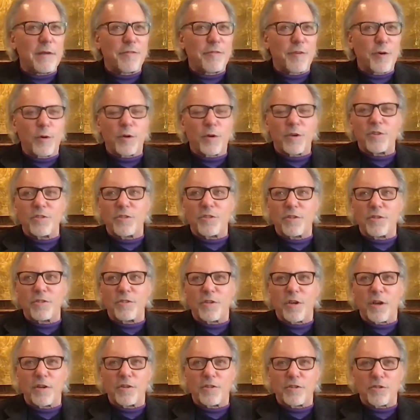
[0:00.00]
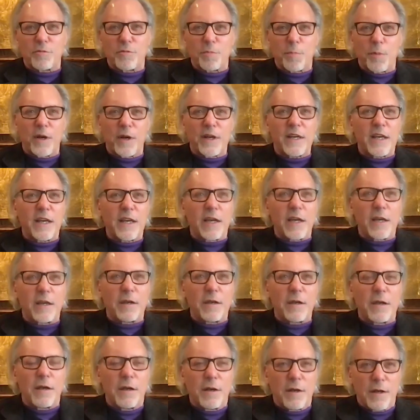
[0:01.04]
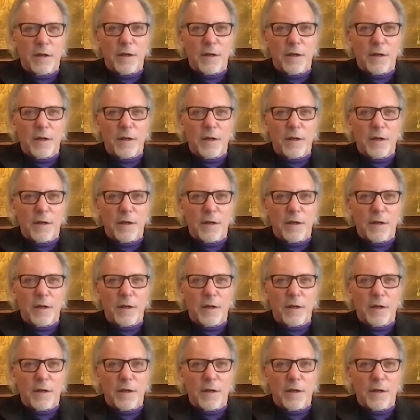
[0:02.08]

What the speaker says: focuses on just bringing in,